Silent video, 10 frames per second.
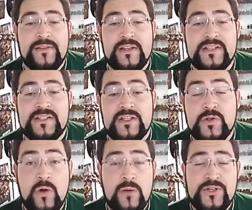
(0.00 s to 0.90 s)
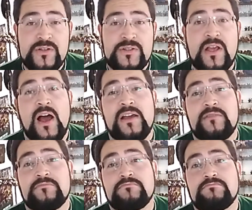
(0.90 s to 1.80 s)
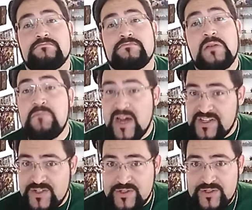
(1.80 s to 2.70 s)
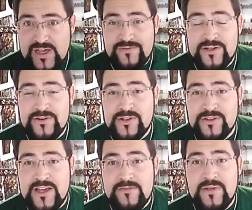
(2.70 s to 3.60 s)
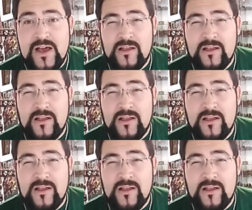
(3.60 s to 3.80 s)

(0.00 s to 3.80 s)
There is two options. I invite you to have a look on them.